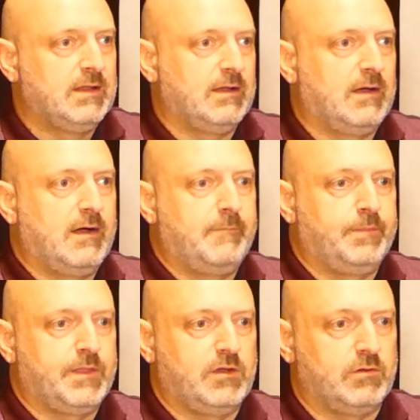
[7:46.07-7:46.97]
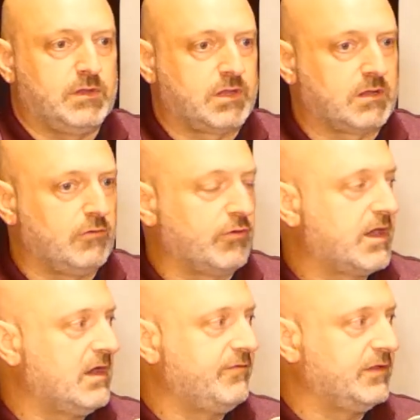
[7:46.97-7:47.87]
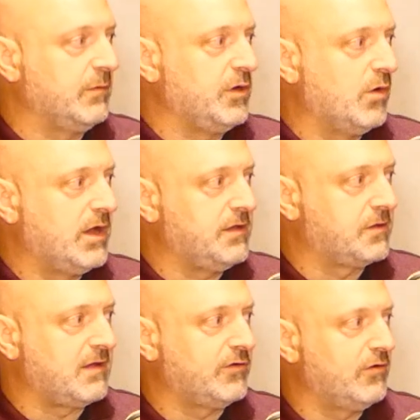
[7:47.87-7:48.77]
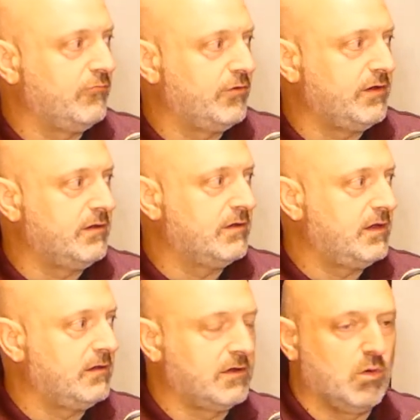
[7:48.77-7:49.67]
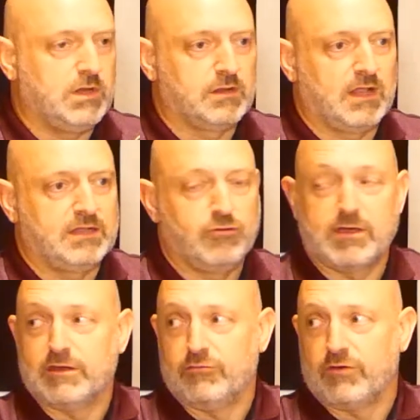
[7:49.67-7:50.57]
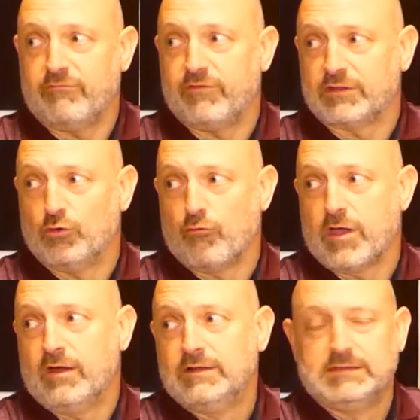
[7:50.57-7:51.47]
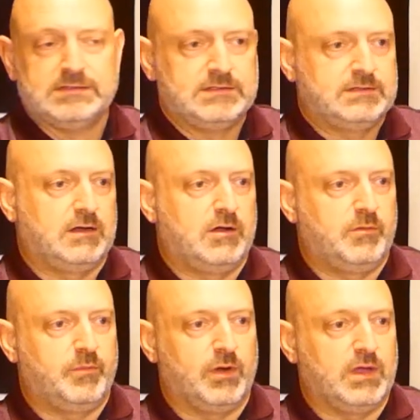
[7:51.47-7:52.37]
your 600k for WA, your 700 in Queensland, your 800 in Victoria. But